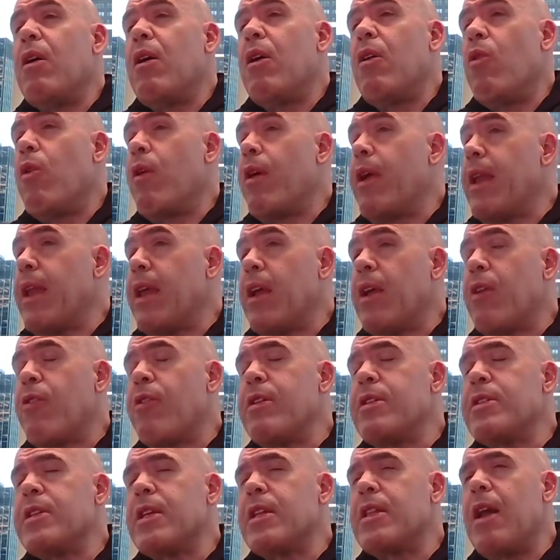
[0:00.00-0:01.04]
or an
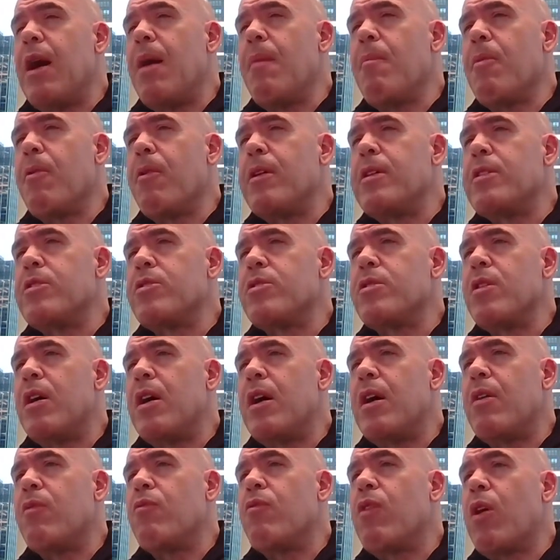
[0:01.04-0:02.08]
increasing number, is
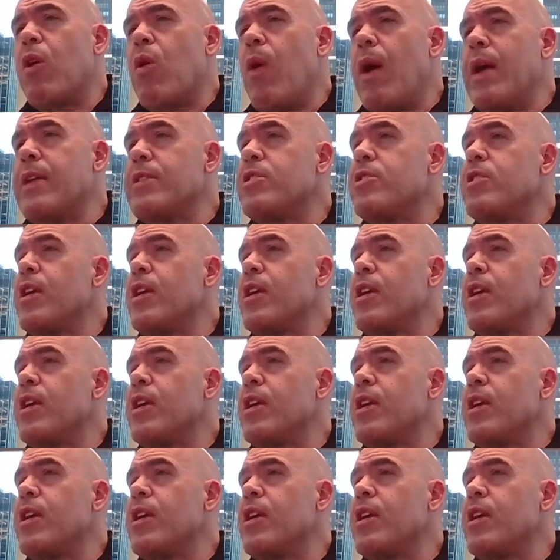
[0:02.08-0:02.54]
requests